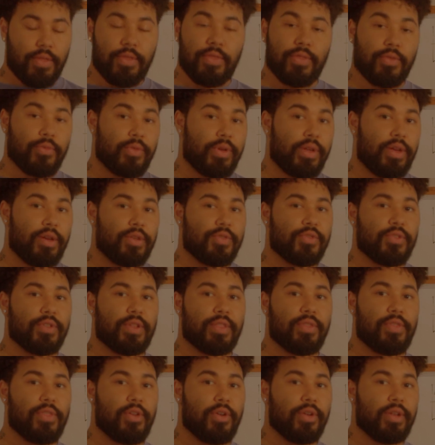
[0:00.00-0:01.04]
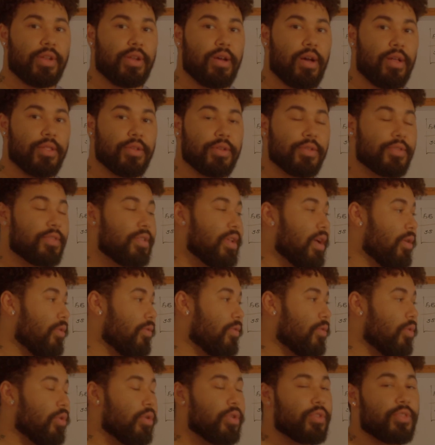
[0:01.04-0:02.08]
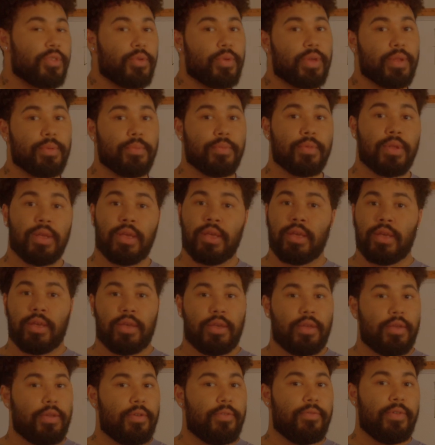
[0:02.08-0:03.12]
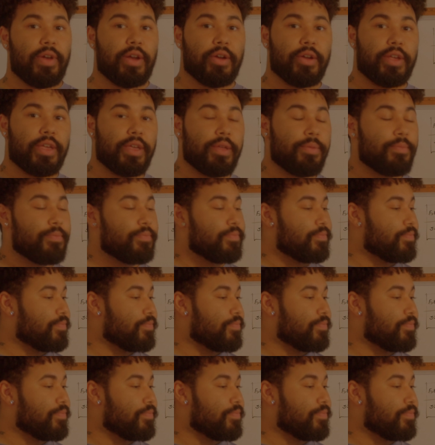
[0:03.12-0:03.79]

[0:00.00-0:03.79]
$330. Now, of course, you can vary it,